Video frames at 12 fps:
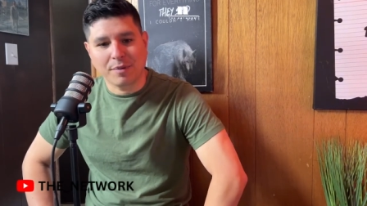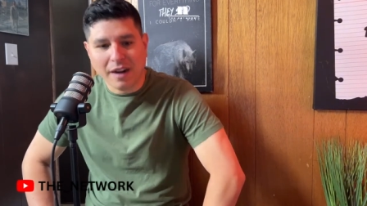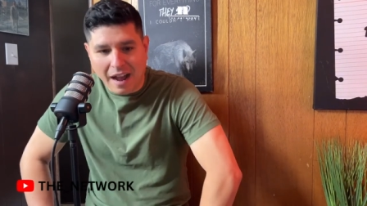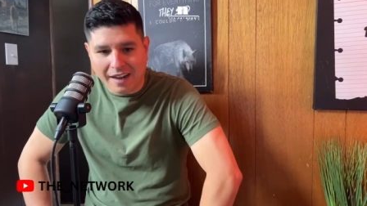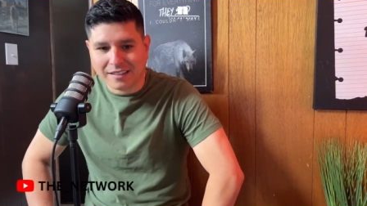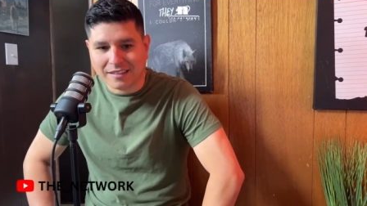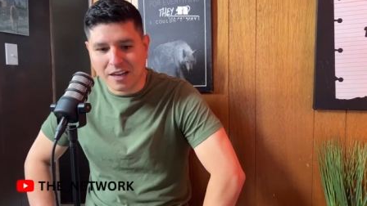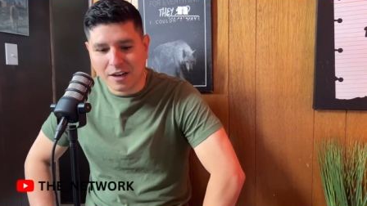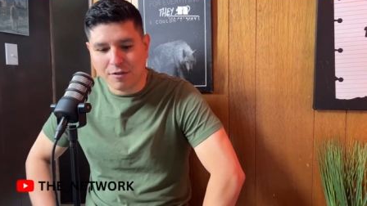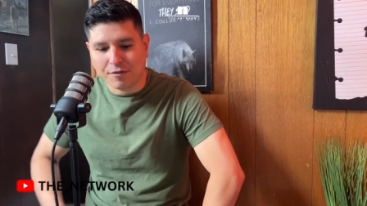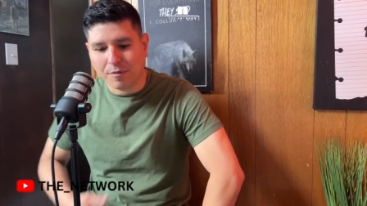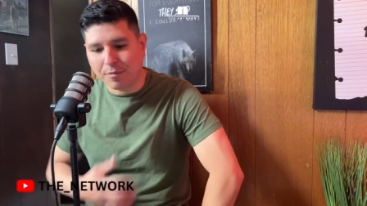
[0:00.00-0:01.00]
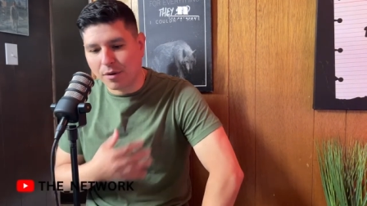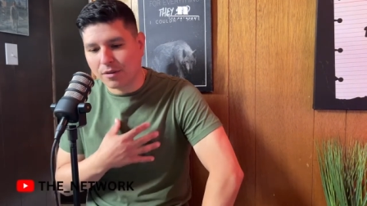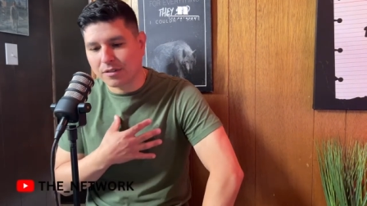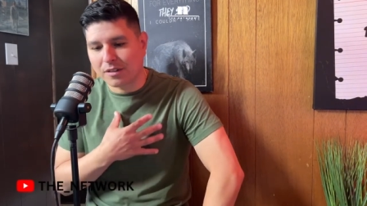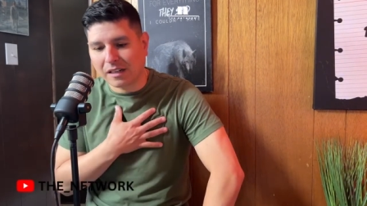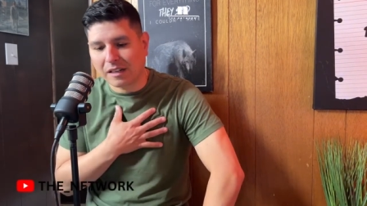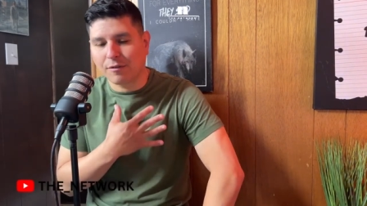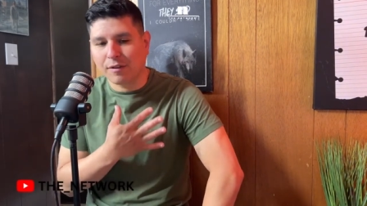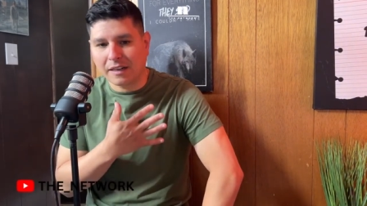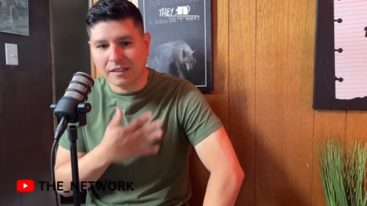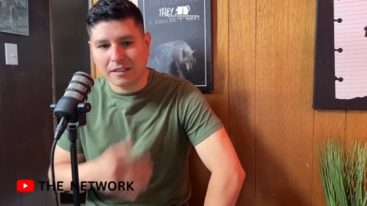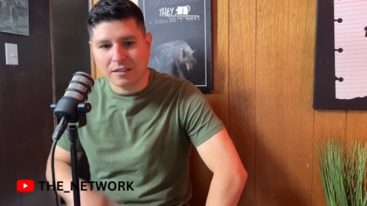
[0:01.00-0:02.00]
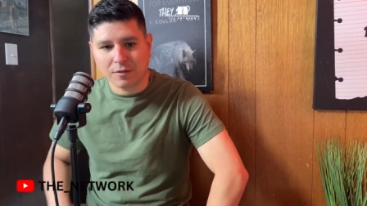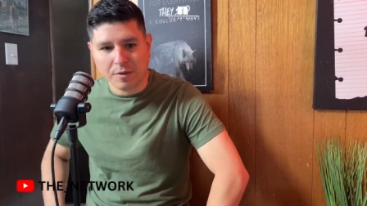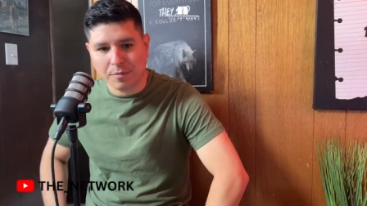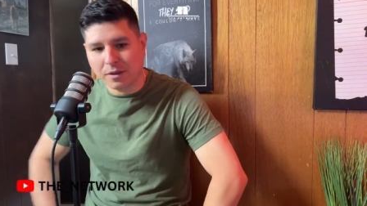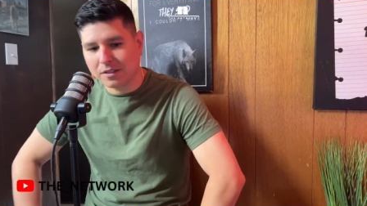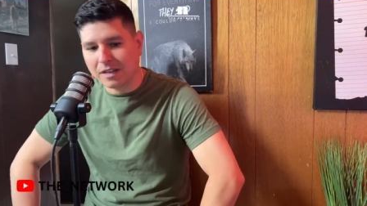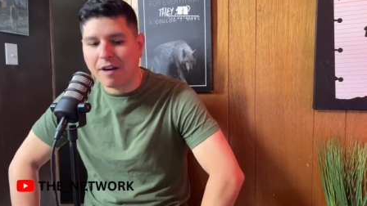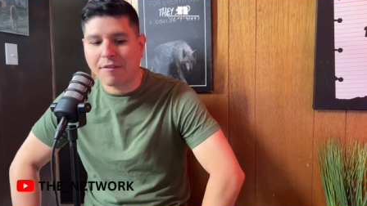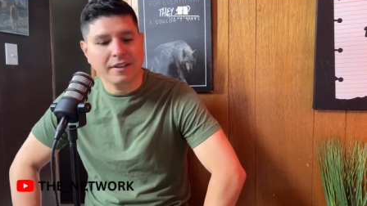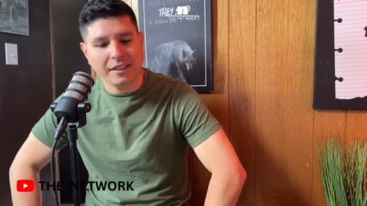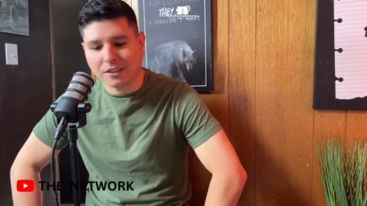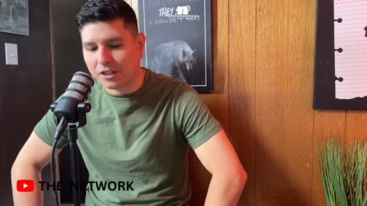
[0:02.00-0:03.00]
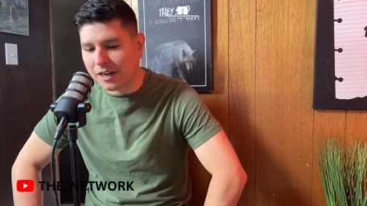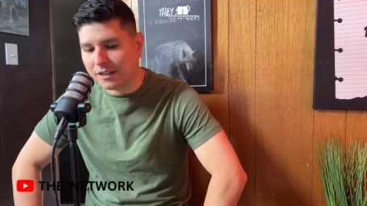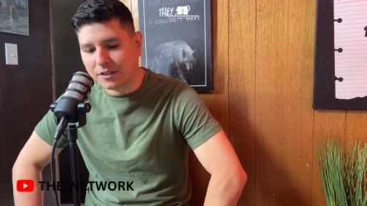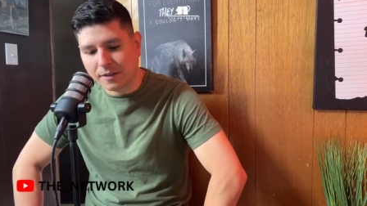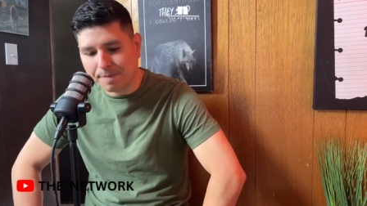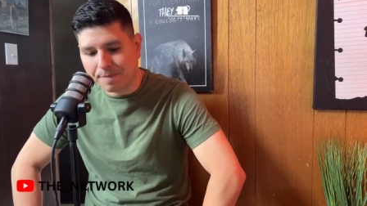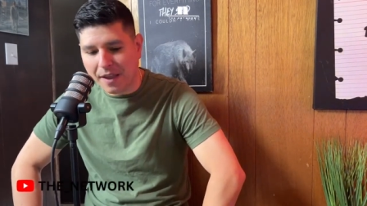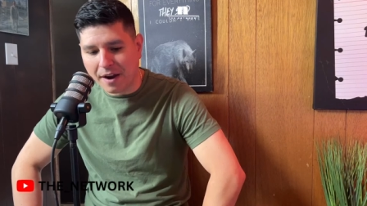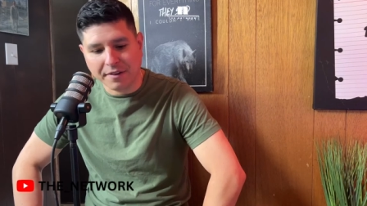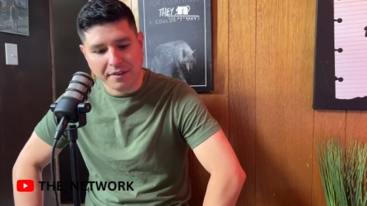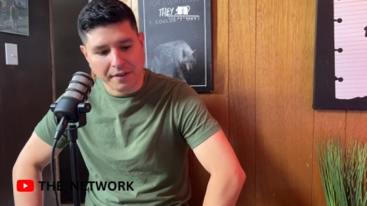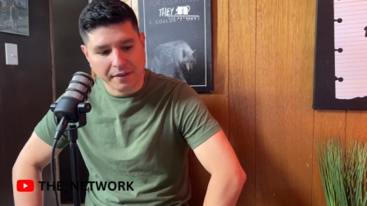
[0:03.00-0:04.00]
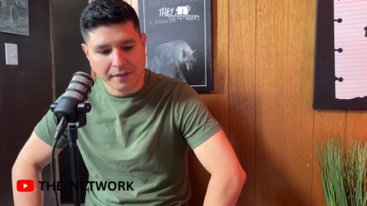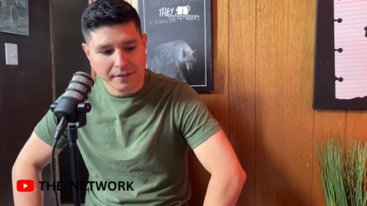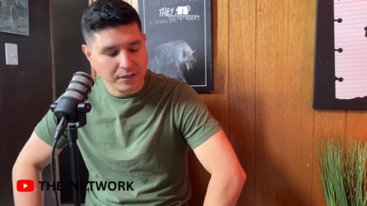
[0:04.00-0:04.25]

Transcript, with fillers: But I can tell you from personally reading these three books, everything changed. Everything.